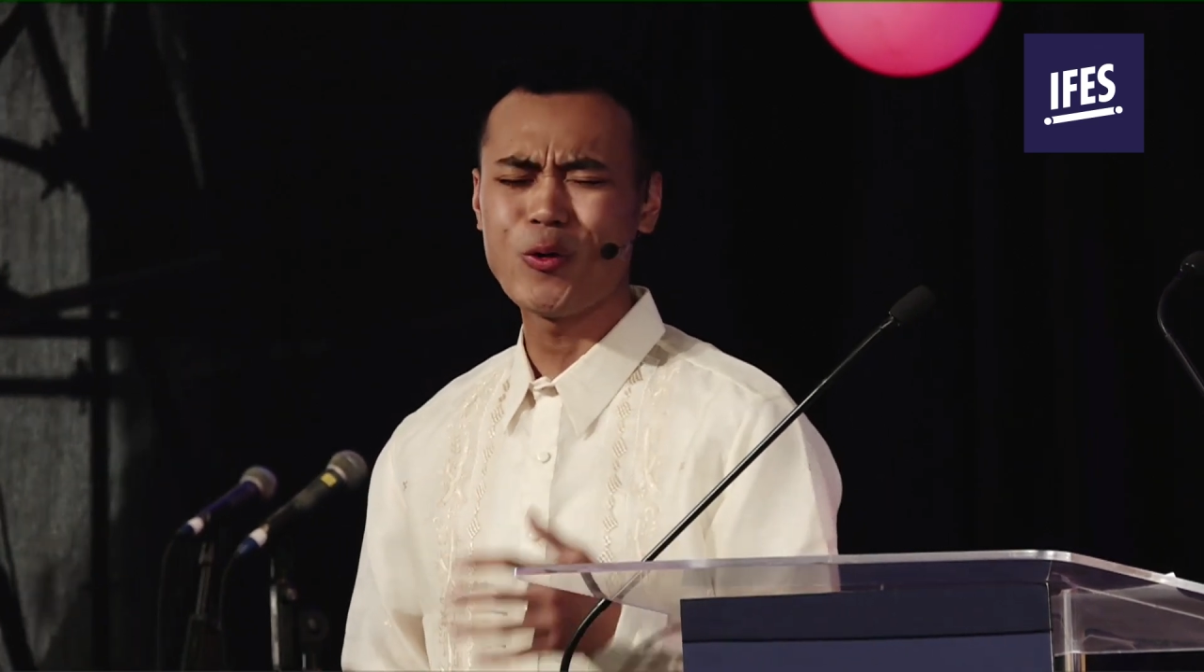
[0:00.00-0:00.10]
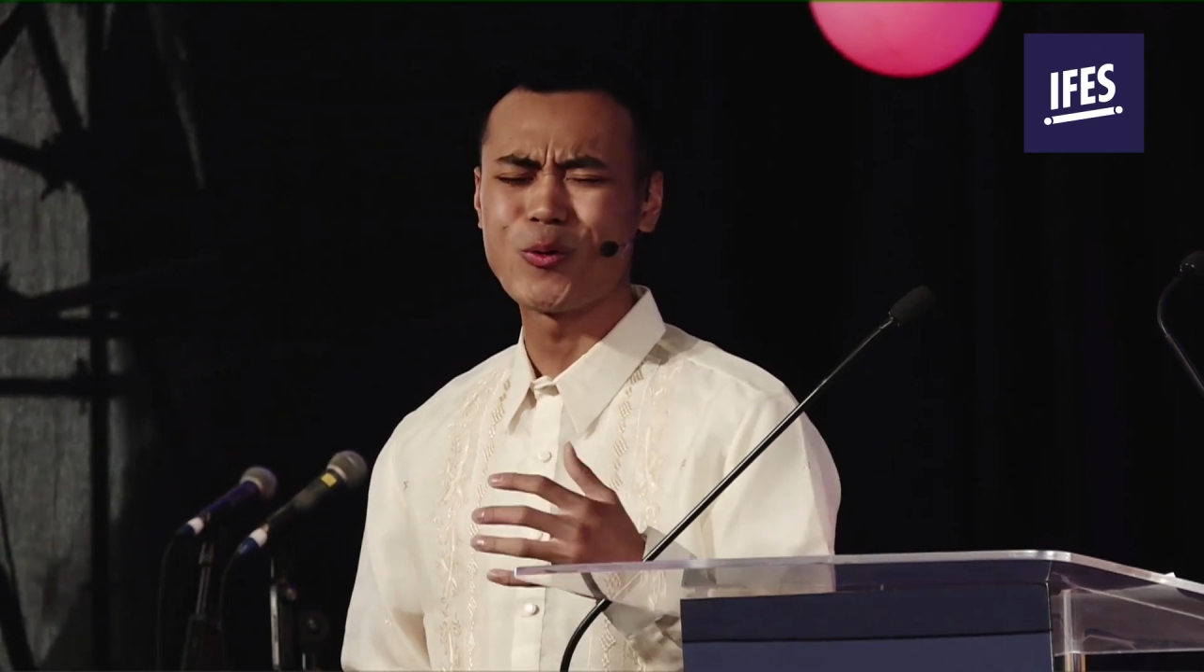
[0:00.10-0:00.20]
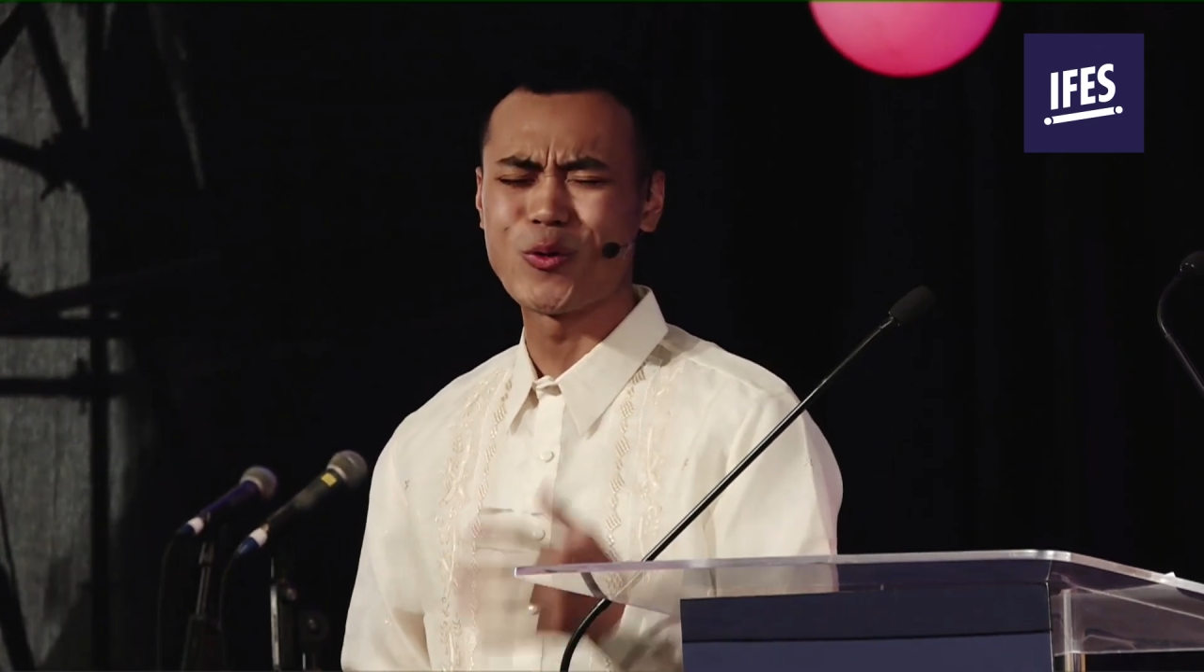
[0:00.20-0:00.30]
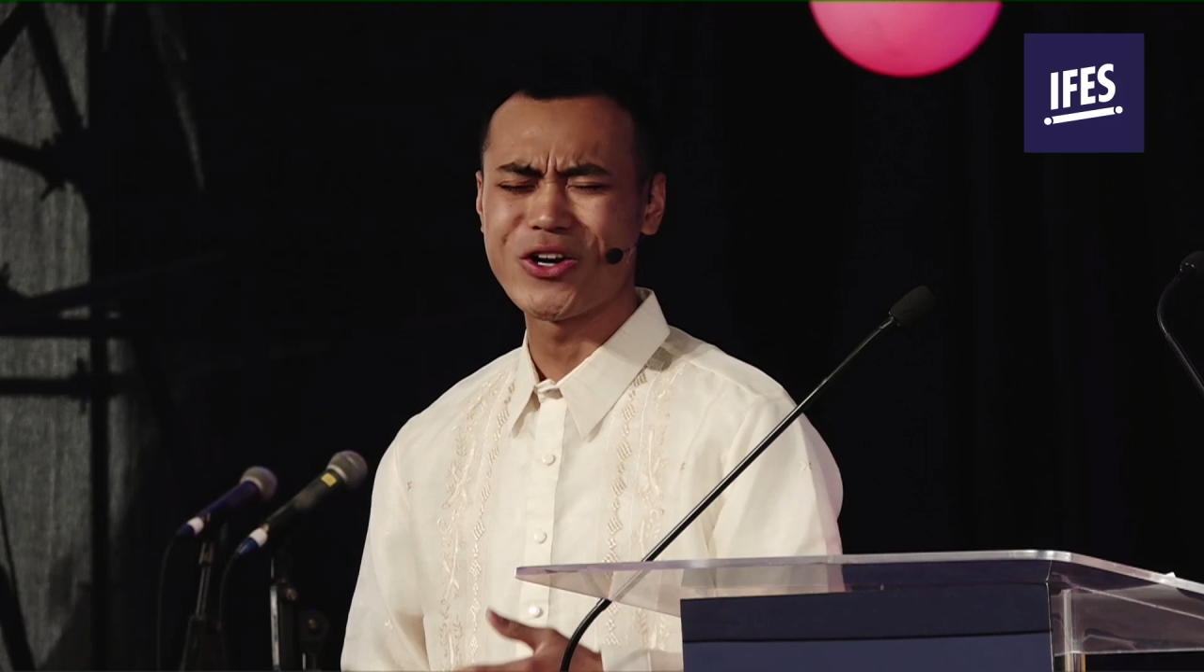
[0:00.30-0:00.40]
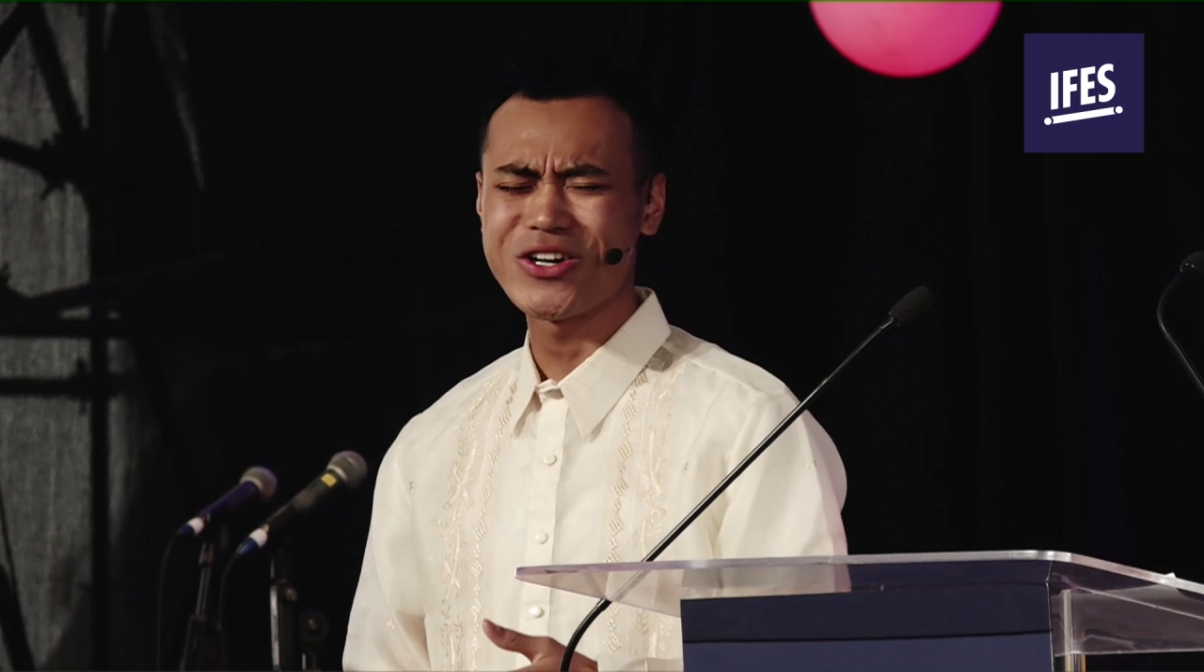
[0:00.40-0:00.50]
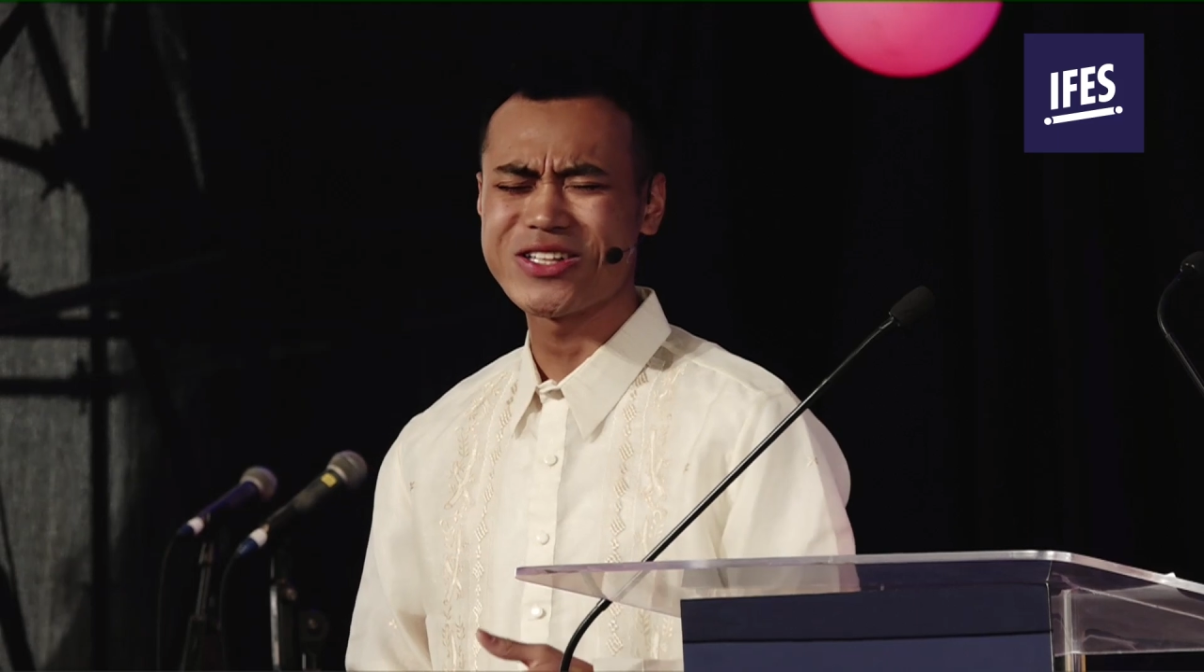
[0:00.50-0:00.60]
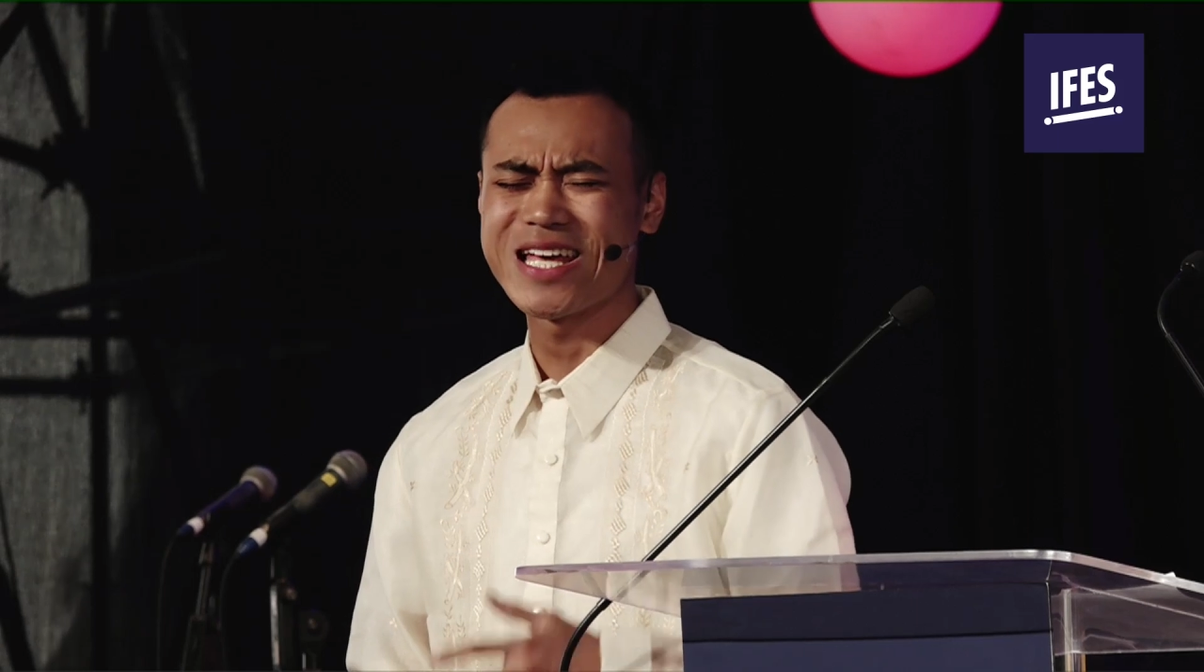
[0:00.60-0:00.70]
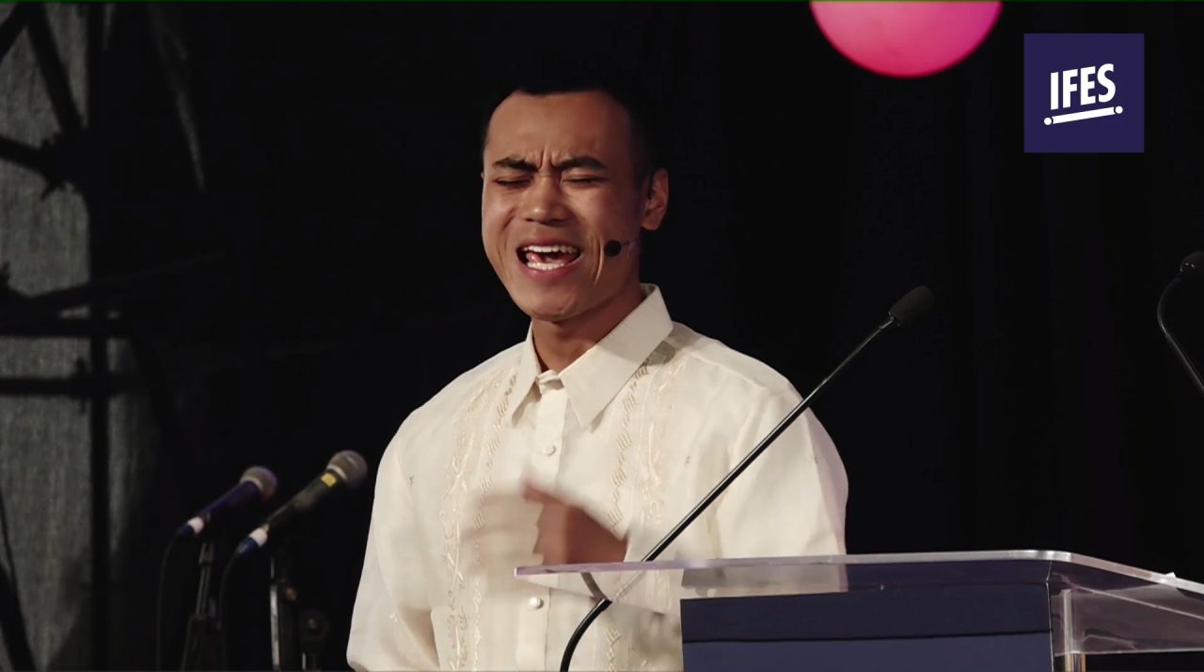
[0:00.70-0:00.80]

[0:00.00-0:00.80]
world